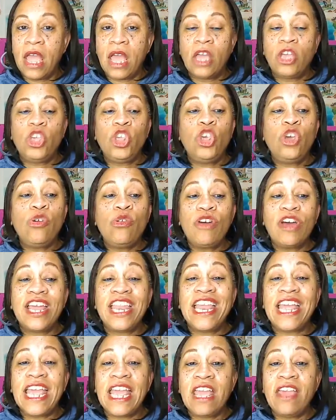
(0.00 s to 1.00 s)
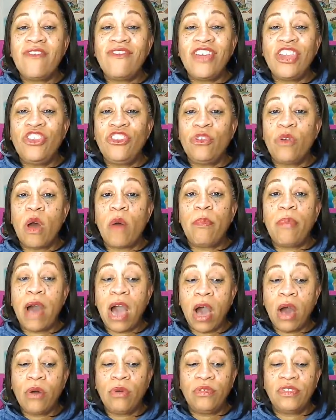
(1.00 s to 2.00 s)
You could even do a
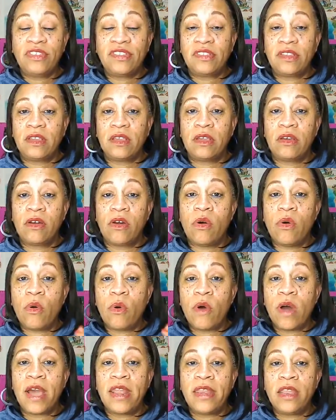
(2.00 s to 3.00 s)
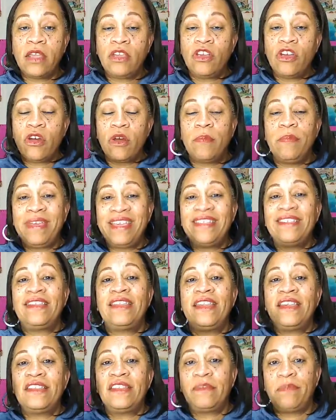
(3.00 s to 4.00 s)
post on your
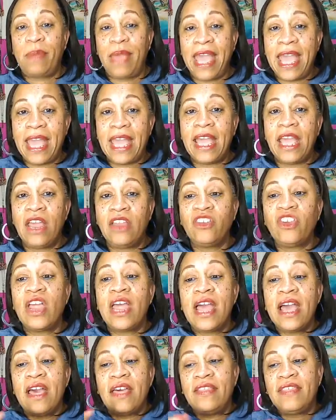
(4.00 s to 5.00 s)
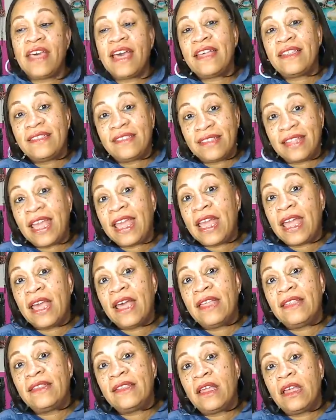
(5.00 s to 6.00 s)
business page that
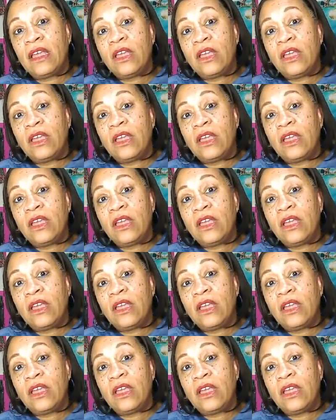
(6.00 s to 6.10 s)
says,